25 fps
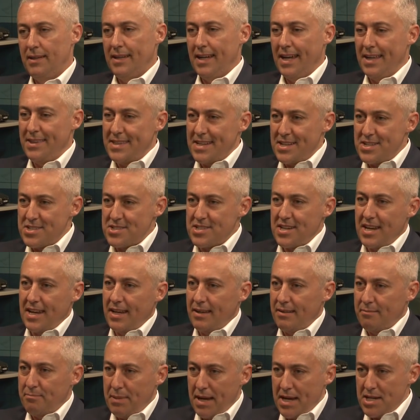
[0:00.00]
And then
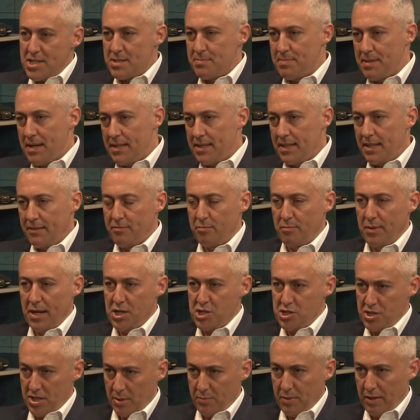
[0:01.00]
saying, based upon the
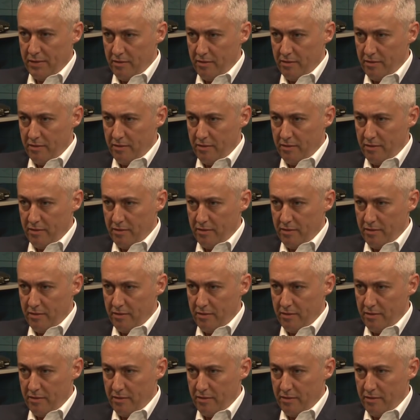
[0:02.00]
information that we